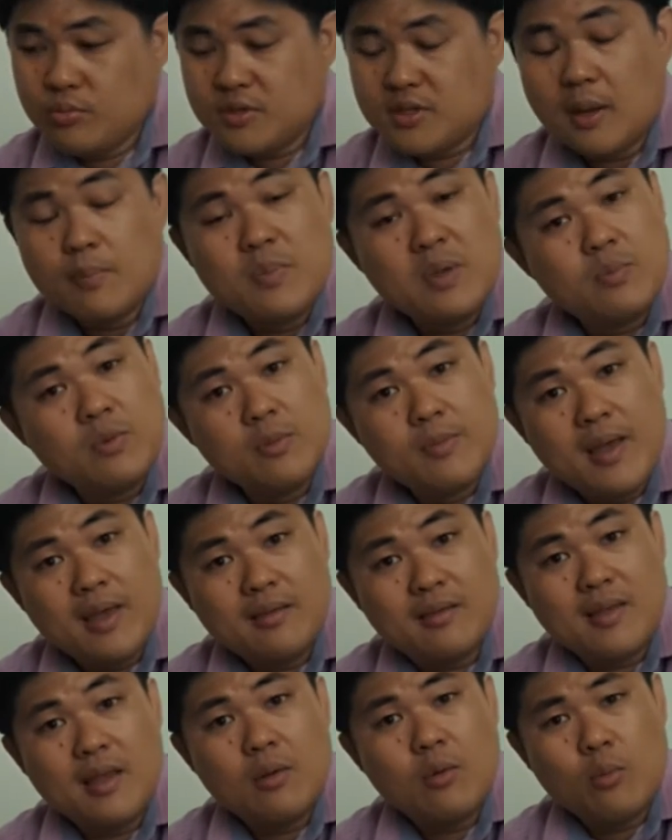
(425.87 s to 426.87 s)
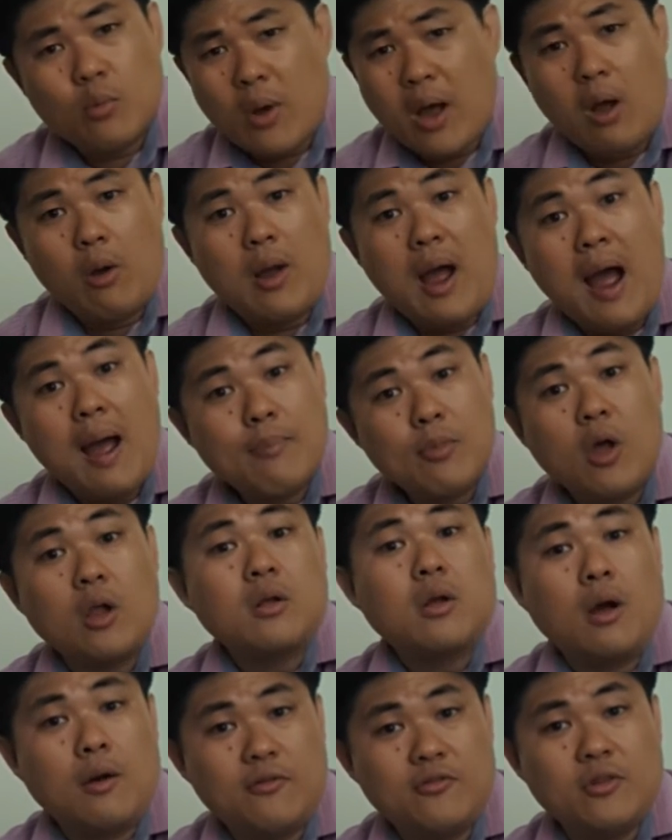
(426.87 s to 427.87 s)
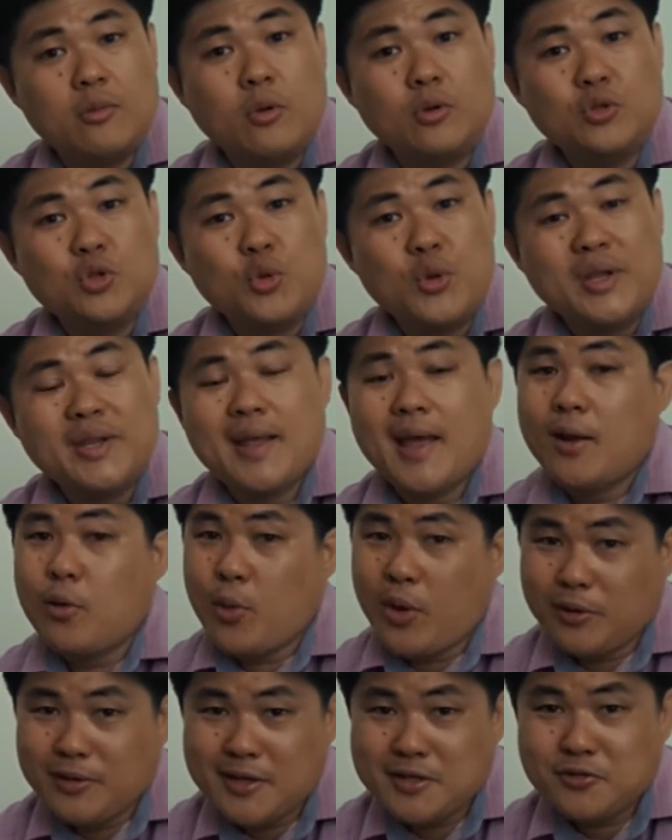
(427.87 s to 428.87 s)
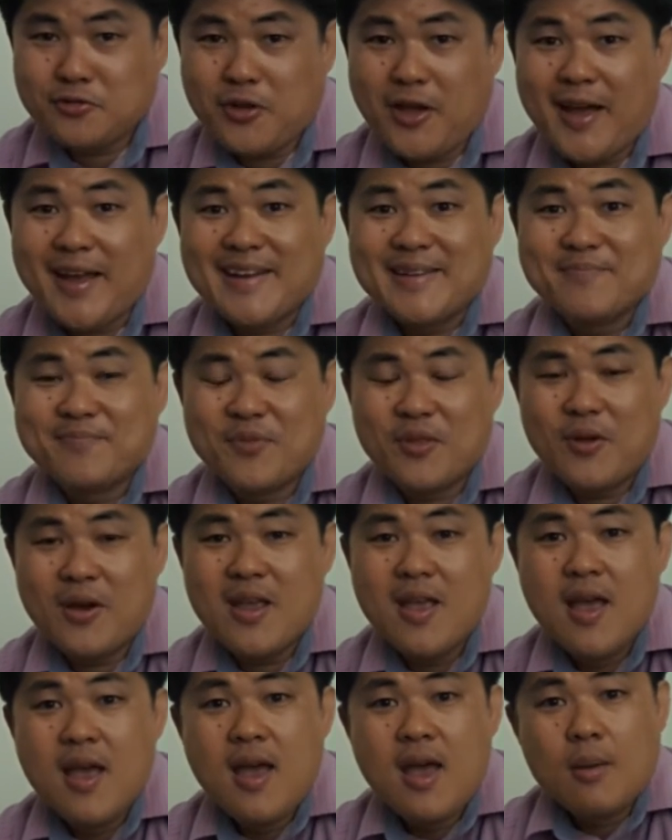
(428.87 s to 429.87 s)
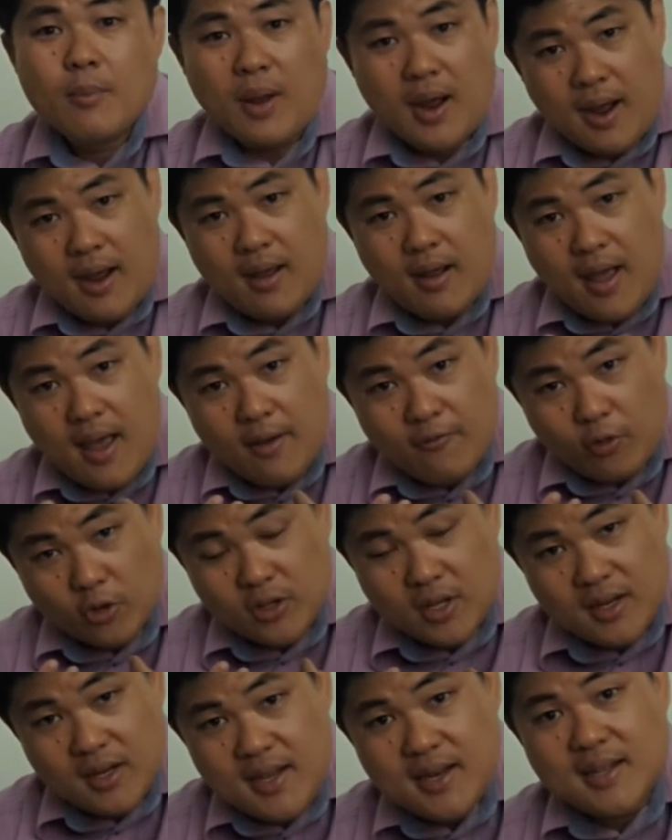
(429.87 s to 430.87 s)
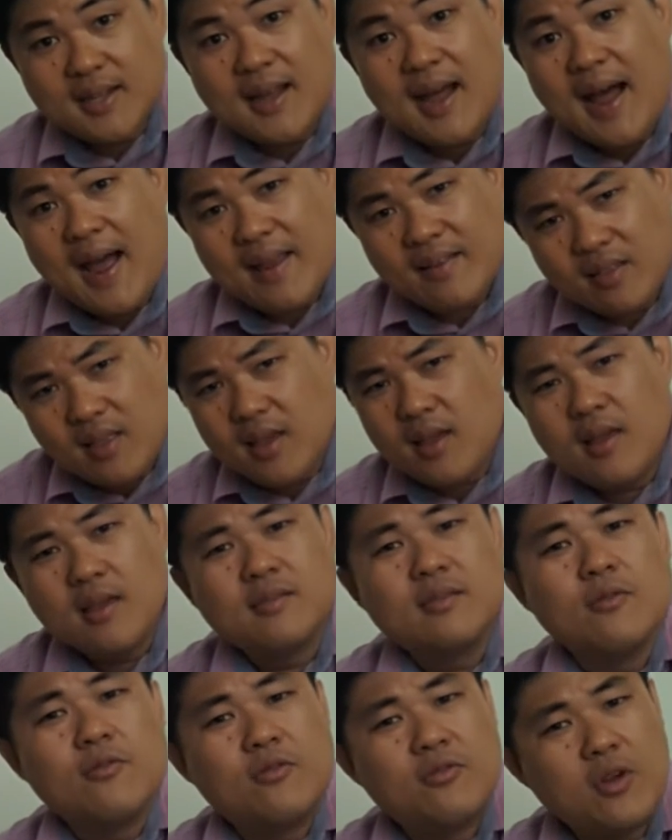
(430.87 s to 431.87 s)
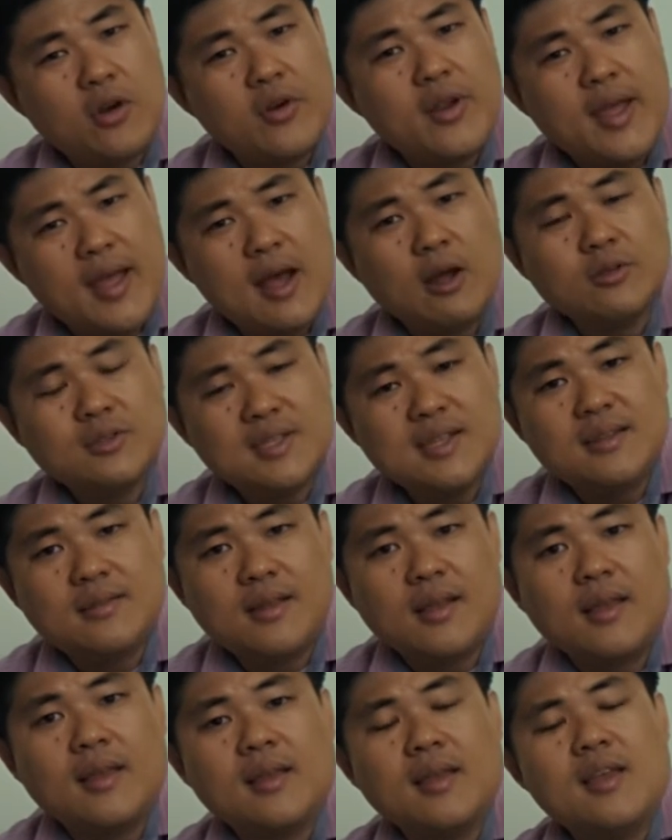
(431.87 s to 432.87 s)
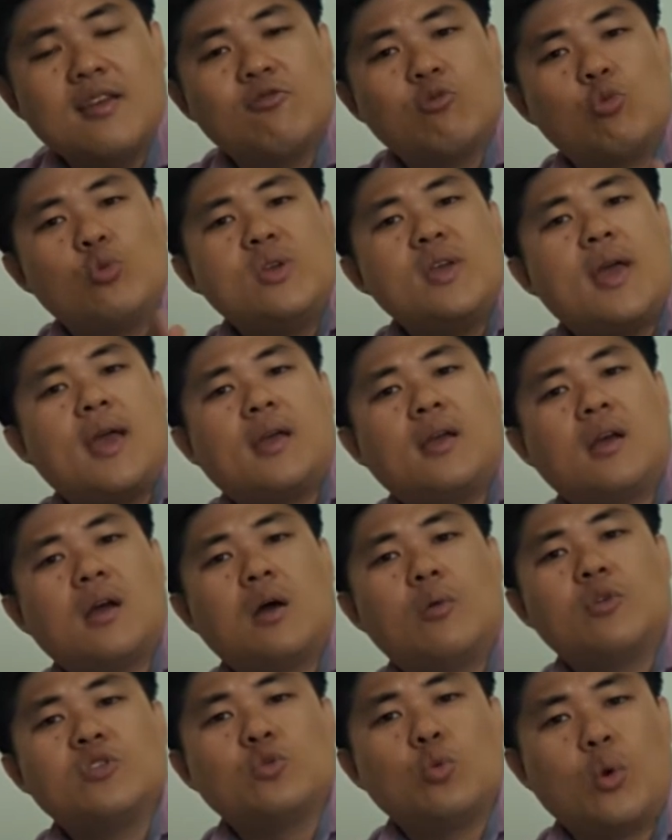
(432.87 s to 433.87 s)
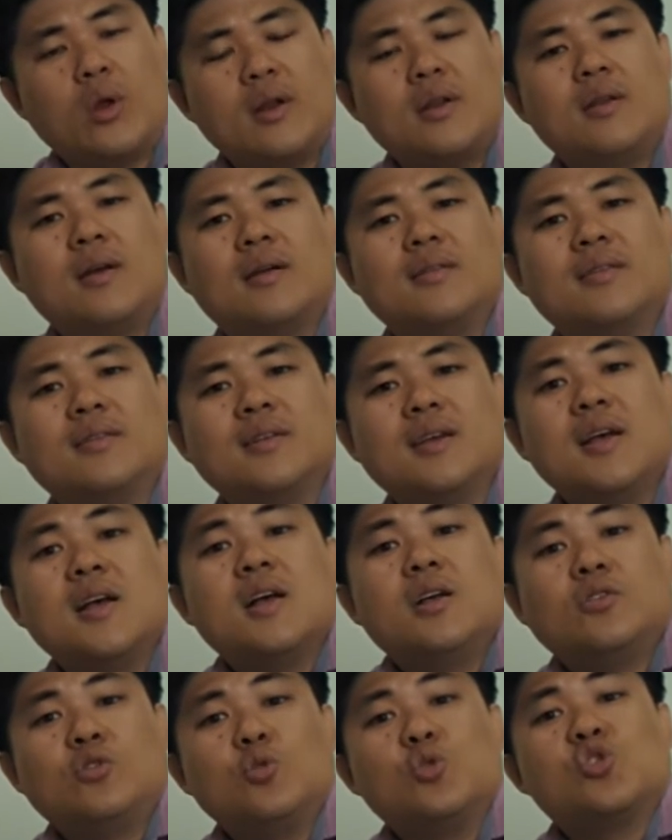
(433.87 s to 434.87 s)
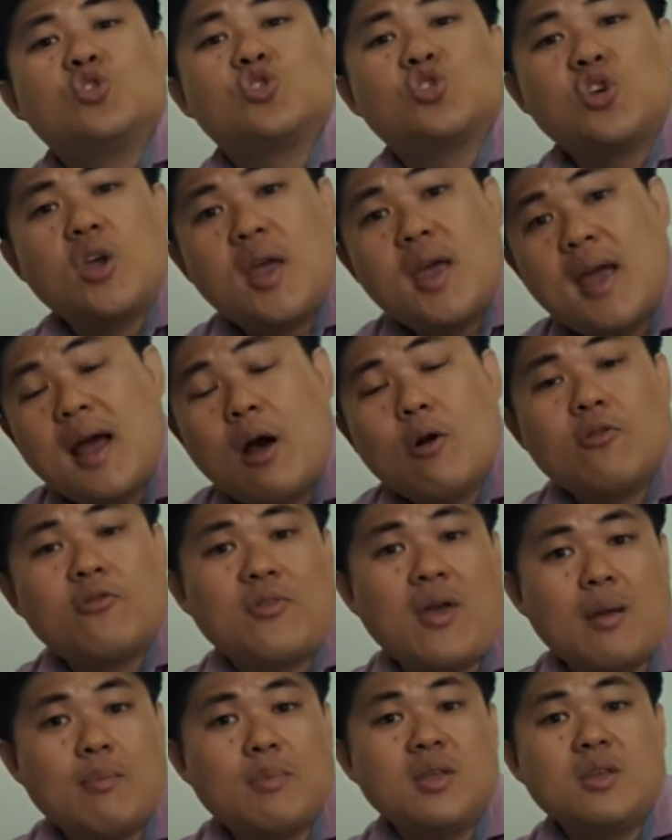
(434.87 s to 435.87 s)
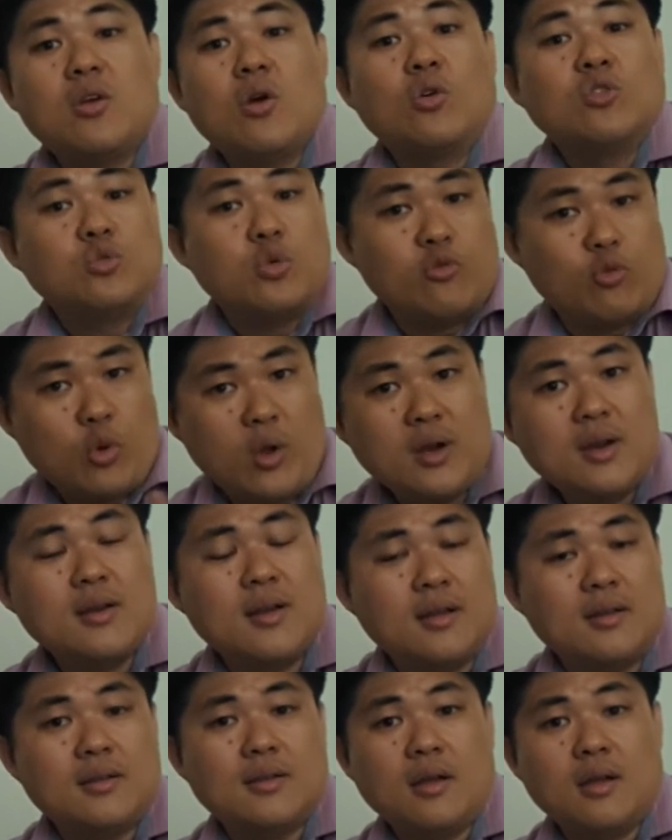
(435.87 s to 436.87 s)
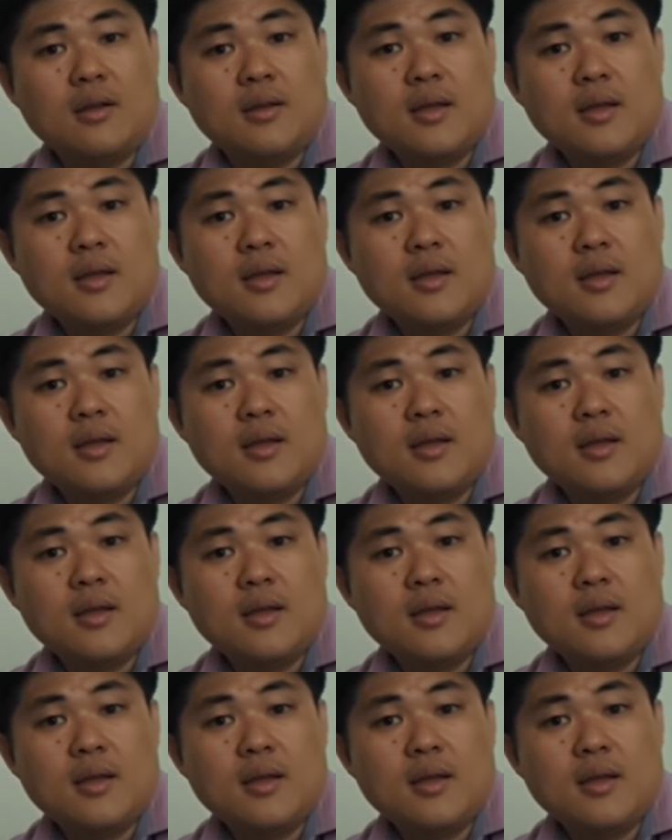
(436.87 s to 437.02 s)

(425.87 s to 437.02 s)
Some people may say, well, I'm not comfortable doing that. Well, that's fine, right? But for the leader, I think it's a very healthy thing if we encourage one another to share our family goals with one another